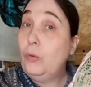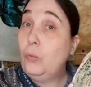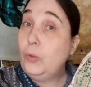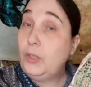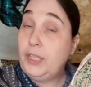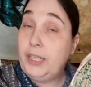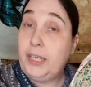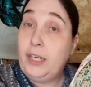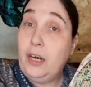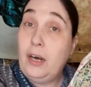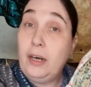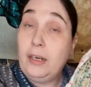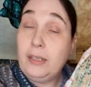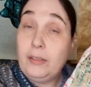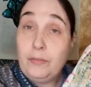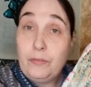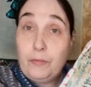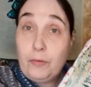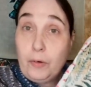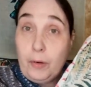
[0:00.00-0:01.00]
which I got
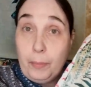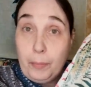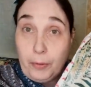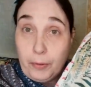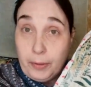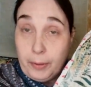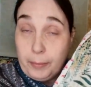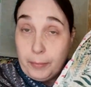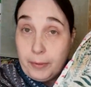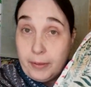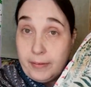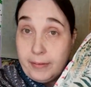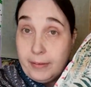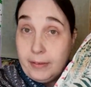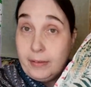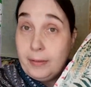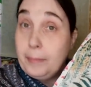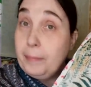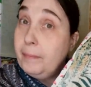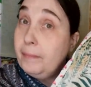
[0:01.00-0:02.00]
for a birthday
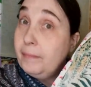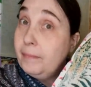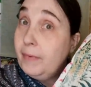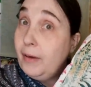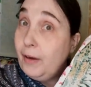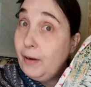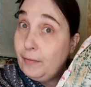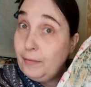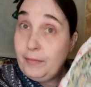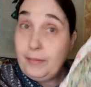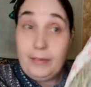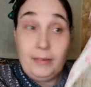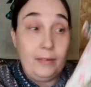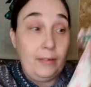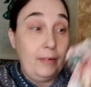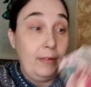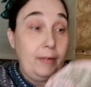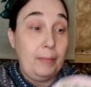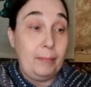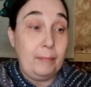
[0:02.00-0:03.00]
present of
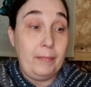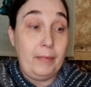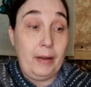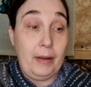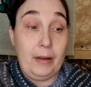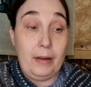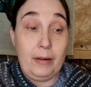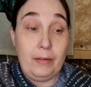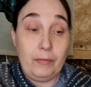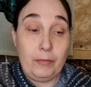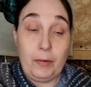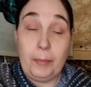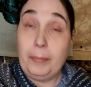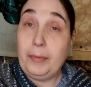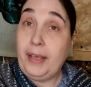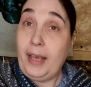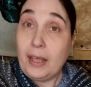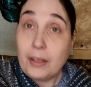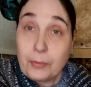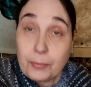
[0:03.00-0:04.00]
uh,
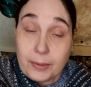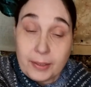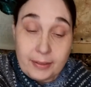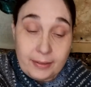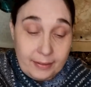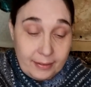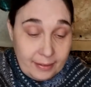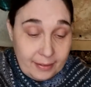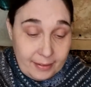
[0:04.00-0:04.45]
from Catherine.